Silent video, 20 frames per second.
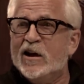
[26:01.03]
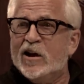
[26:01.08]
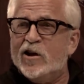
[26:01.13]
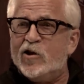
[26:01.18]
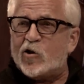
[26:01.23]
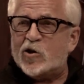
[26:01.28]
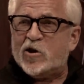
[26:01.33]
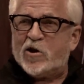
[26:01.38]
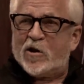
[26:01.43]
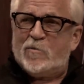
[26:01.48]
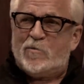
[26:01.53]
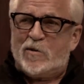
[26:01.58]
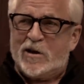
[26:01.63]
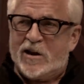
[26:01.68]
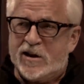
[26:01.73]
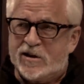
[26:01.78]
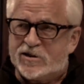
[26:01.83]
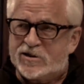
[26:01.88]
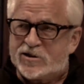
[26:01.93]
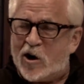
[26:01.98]
you know, you could
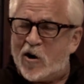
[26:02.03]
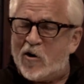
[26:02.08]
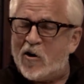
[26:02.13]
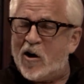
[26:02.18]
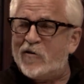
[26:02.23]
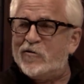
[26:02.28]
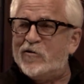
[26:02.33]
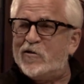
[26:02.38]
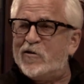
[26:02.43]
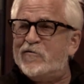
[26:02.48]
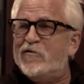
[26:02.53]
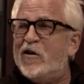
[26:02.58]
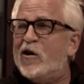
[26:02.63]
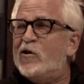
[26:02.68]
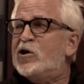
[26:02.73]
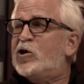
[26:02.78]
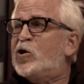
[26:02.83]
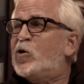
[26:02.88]
be start off in a very